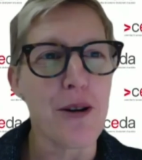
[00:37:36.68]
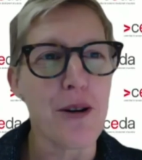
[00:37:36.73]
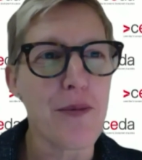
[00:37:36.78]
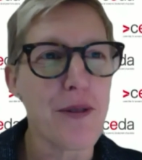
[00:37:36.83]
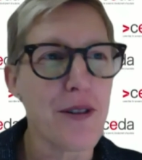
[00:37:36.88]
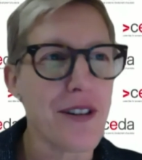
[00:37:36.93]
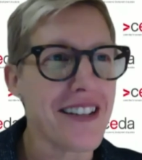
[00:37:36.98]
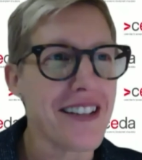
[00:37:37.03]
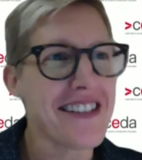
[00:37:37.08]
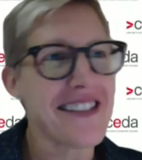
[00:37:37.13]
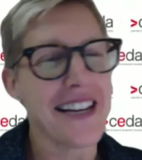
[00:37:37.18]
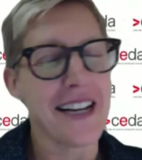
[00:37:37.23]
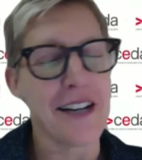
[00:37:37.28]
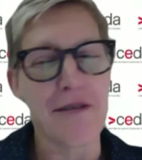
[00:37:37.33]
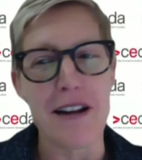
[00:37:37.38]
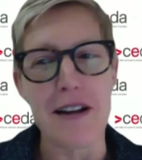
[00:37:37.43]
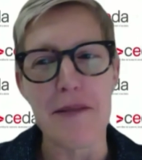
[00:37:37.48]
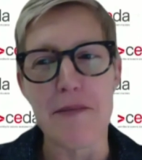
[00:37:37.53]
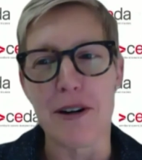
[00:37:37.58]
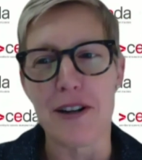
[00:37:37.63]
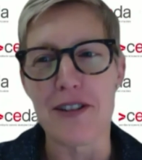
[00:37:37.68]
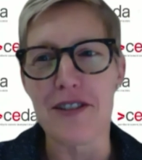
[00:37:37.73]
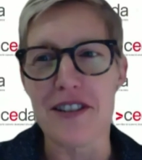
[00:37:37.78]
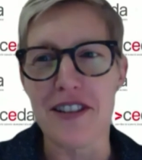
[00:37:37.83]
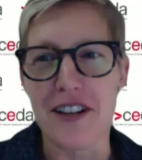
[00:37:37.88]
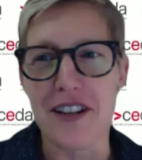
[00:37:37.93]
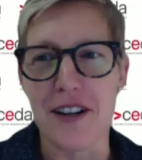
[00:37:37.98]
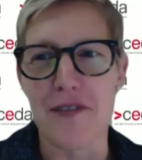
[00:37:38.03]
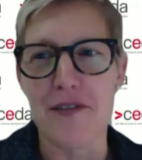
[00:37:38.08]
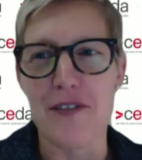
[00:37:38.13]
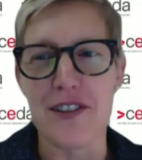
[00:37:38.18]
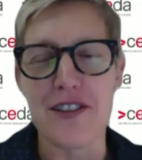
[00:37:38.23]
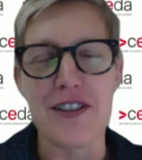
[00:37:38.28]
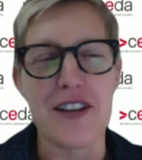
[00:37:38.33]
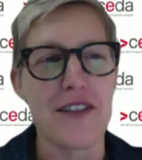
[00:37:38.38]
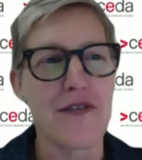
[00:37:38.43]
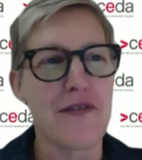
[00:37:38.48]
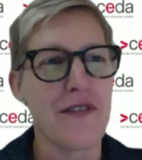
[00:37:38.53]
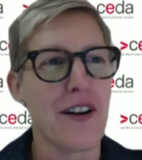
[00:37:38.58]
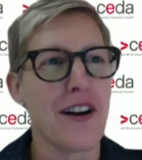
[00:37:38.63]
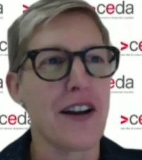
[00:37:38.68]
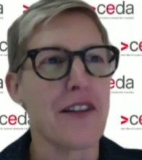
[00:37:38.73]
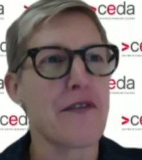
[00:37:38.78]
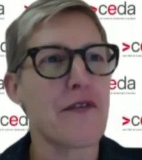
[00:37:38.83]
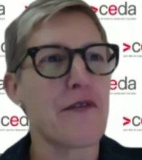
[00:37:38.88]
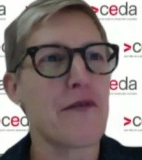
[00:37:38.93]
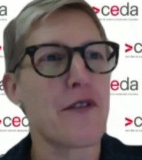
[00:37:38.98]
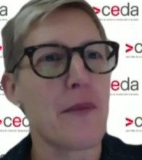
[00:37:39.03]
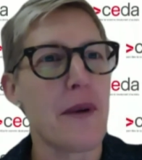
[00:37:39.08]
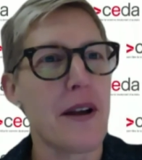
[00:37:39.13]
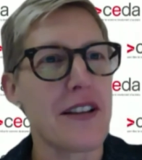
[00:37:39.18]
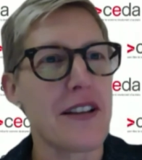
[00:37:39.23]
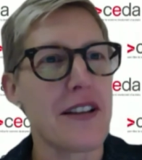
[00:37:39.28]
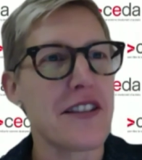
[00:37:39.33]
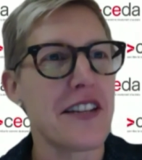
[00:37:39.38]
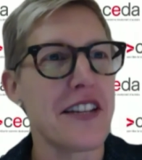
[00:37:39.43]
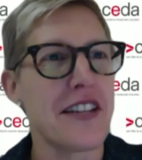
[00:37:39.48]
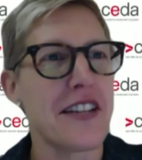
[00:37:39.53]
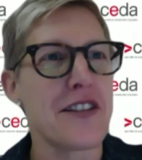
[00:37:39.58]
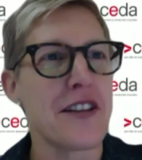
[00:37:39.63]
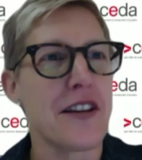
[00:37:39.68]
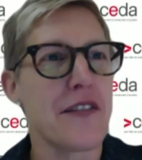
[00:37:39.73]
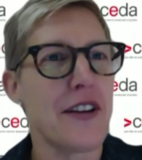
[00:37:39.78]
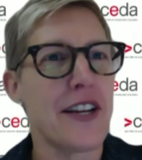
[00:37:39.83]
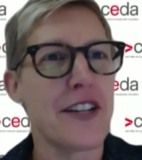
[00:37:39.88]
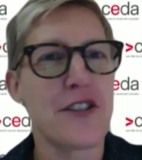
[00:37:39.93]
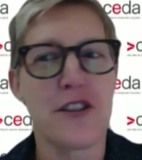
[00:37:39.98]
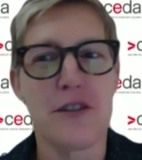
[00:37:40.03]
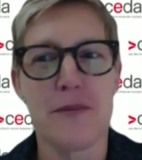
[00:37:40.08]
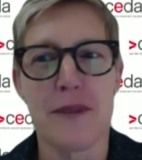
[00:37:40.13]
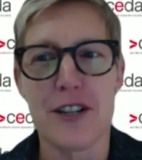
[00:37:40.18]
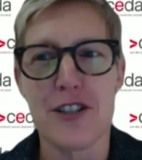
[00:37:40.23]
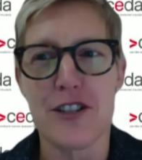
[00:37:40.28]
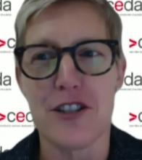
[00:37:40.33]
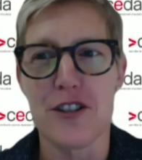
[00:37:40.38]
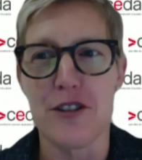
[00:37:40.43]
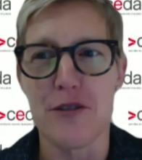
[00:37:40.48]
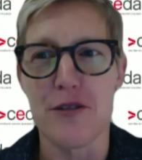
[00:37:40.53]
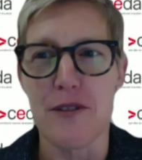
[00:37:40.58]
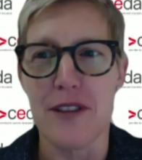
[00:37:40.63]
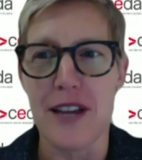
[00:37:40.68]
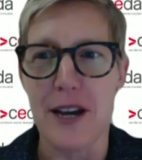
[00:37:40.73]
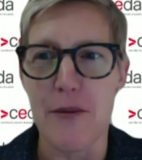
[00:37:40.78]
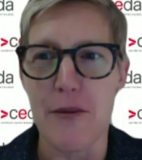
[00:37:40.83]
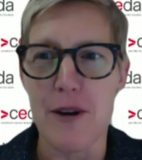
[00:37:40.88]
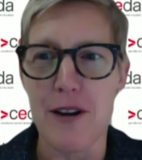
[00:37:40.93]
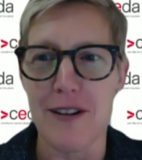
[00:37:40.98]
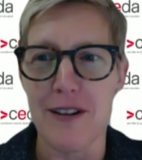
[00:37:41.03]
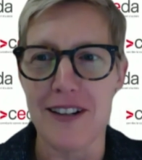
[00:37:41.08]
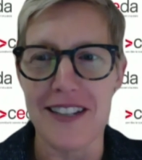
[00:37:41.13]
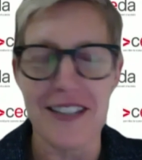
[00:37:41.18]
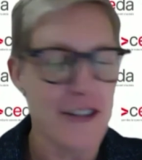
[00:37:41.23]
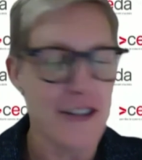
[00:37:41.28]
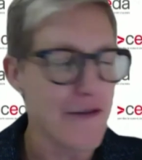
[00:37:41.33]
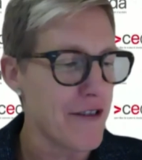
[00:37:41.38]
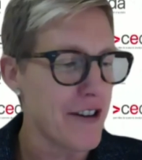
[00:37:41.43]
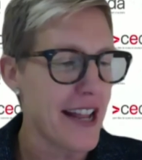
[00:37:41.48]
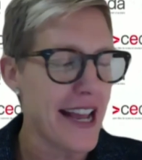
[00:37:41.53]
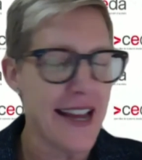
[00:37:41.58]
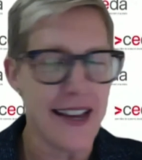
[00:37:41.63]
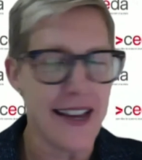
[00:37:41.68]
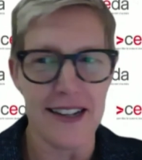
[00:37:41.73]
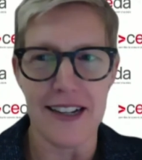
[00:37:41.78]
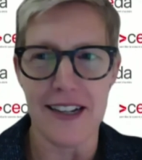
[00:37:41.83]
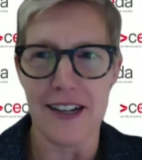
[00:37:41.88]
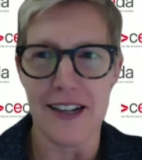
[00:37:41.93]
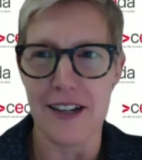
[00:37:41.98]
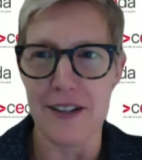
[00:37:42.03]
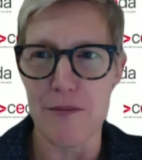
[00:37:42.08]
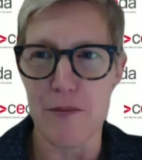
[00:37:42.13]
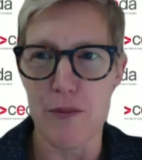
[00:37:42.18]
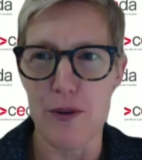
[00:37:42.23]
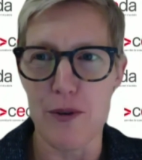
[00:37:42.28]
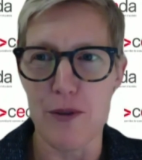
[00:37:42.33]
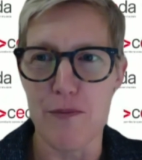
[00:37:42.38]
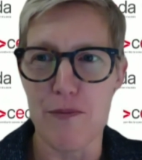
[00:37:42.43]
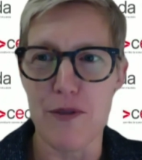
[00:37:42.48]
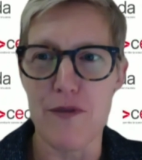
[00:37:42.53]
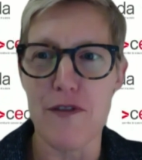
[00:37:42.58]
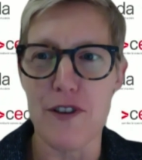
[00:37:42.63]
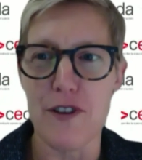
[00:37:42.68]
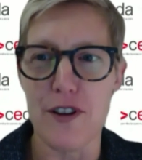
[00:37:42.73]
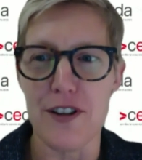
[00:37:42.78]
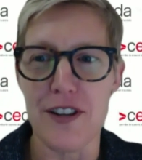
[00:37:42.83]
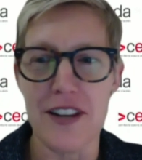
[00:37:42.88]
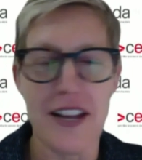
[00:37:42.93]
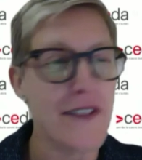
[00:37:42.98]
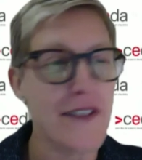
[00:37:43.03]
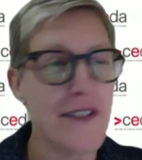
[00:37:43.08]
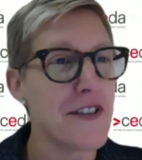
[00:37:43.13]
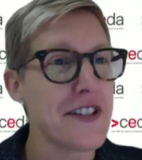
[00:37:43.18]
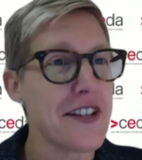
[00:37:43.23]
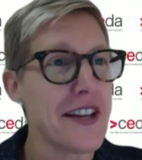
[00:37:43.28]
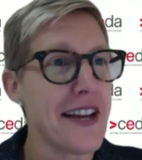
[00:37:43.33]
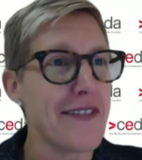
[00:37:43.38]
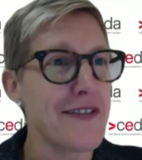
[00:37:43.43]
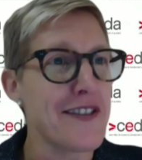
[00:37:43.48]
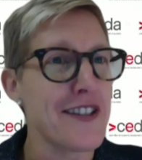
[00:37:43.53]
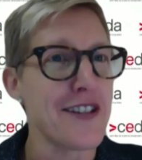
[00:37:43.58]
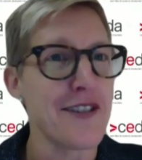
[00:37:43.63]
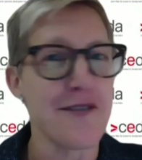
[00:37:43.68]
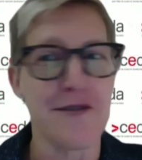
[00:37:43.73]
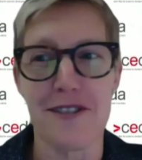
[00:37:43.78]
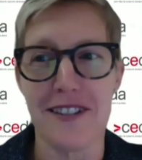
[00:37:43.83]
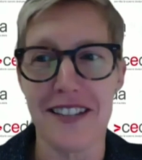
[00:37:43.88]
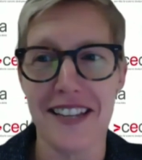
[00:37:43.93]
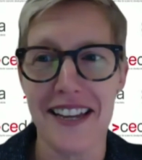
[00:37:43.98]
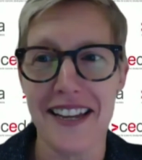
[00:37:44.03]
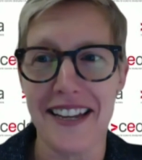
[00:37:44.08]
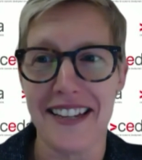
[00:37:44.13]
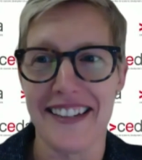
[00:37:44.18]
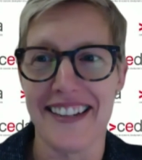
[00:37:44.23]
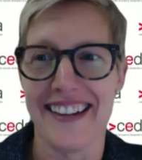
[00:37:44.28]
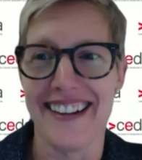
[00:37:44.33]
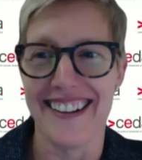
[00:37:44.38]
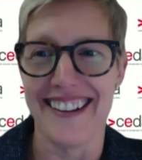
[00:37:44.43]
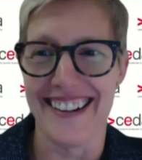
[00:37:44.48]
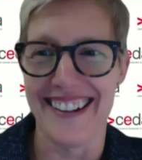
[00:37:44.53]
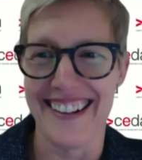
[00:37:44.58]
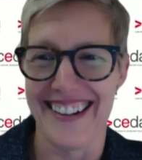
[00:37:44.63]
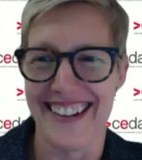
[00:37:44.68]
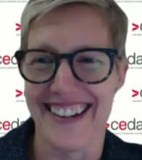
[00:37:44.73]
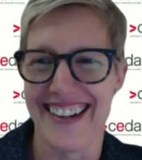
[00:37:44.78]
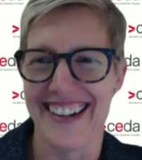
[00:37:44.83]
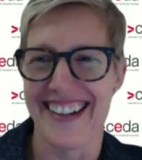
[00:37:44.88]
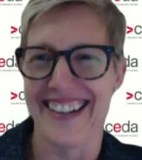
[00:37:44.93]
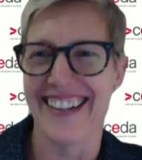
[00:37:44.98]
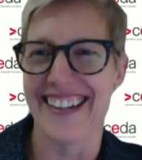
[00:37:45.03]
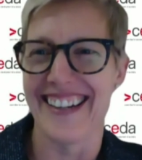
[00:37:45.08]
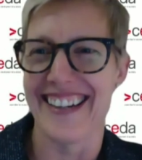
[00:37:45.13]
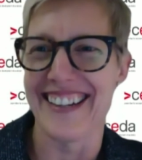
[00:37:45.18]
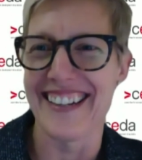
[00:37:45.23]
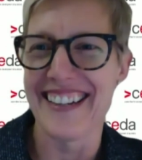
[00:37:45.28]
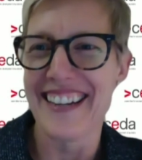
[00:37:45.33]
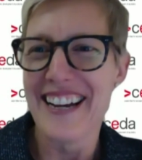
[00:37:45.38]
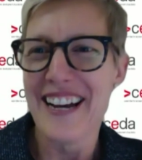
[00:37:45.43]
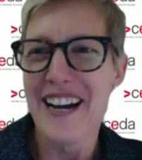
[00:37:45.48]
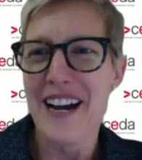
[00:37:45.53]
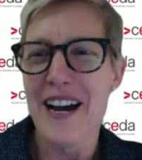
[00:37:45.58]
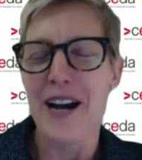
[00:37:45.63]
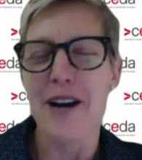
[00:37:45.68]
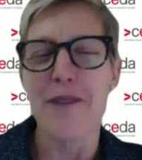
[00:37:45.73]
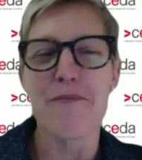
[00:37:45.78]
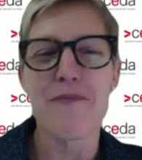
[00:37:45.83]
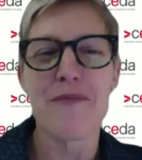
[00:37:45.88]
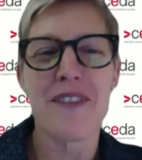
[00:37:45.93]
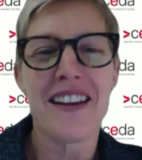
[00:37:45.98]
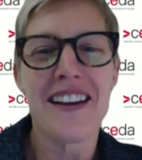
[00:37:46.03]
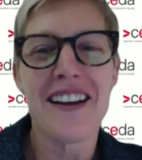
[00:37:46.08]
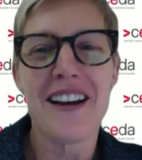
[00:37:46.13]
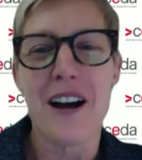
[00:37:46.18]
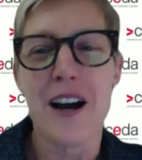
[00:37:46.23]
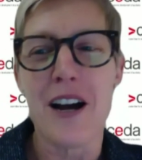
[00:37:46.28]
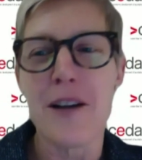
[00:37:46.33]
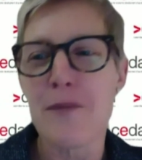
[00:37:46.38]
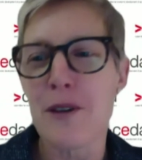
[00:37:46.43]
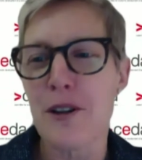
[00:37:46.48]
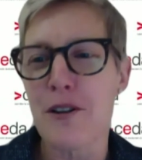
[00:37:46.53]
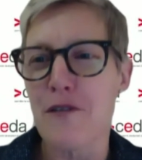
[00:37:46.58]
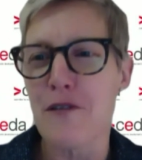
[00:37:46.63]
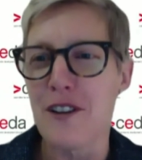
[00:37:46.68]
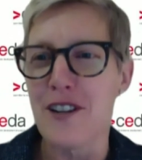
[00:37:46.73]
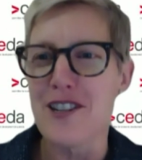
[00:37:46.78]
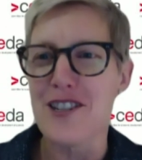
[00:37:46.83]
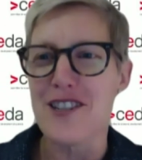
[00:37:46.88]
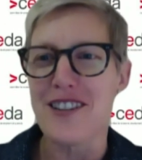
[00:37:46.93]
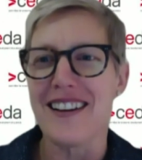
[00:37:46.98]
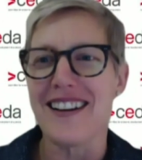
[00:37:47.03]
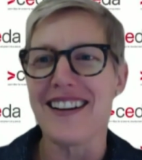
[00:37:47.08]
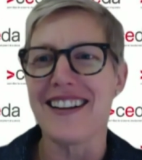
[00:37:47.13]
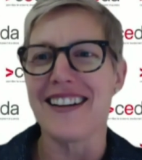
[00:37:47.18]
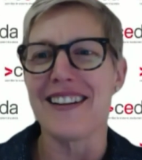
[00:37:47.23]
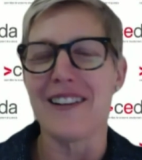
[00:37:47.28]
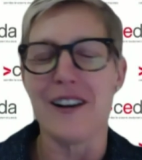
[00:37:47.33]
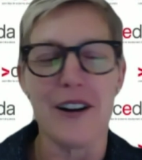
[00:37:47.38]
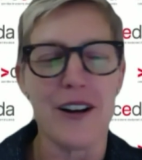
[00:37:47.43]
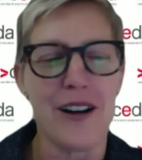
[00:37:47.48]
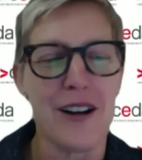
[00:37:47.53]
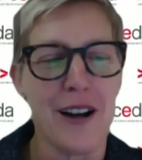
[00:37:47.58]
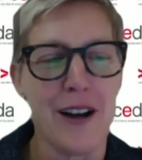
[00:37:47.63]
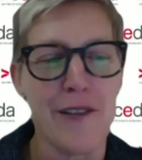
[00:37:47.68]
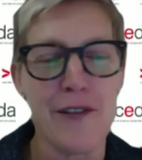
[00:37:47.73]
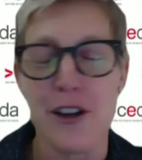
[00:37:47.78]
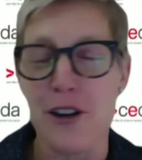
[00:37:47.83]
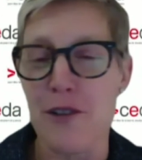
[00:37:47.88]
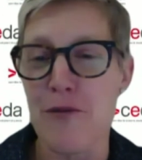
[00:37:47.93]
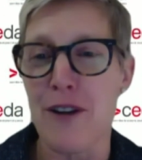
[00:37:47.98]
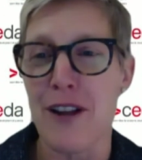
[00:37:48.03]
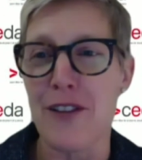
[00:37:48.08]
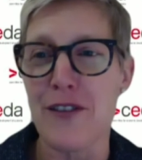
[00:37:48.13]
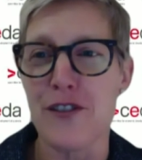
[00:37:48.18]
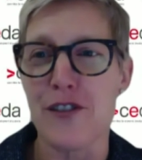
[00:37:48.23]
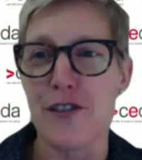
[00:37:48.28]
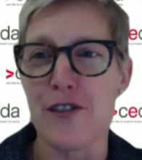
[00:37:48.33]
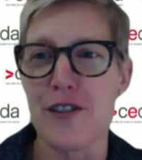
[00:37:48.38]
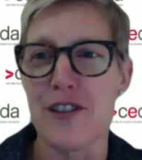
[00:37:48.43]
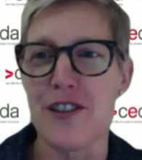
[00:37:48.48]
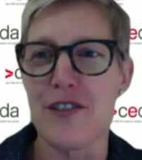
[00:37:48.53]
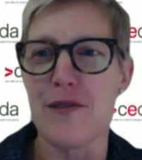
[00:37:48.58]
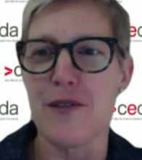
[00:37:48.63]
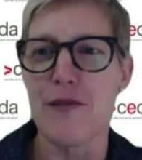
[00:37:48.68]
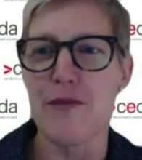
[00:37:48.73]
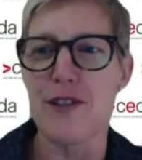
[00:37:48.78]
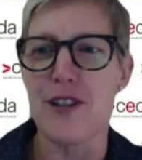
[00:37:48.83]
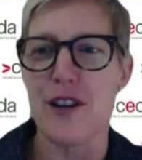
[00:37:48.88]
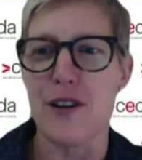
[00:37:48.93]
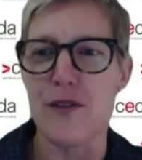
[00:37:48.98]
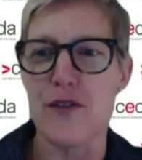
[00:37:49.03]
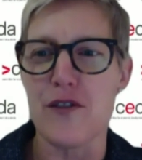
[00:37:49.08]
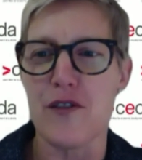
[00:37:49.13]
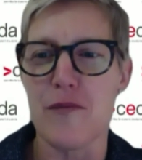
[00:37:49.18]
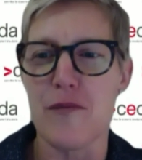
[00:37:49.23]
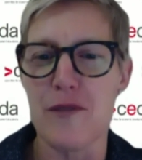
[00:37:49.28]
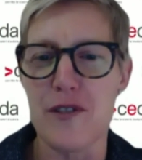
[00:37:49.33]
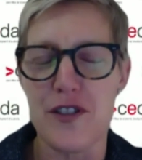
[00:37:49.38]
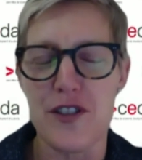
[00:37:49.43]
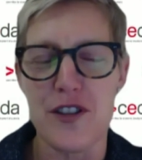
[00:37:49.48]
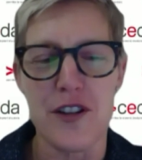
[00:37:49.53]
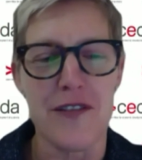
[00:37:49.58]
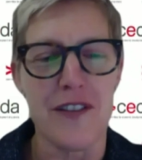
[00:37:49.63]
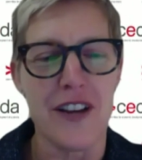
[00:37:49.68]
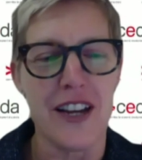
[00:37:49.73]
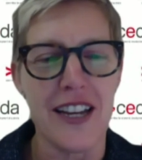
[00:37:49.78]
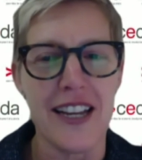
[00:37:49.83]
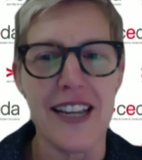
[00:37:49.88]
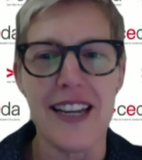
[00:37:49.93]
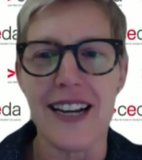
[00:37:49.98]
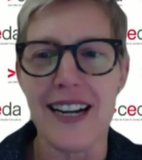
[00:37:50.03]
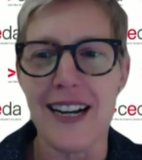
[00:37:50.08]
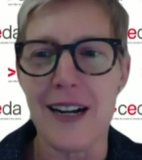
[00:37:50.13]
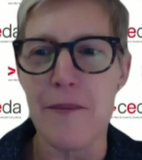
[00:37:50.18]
put exec-rem onto the conference. For my sins, I've had too much to do with that, wearing a different hat, and I would prefer never to have to do it again. I'm going to finish. I've got to run through the results from the survey.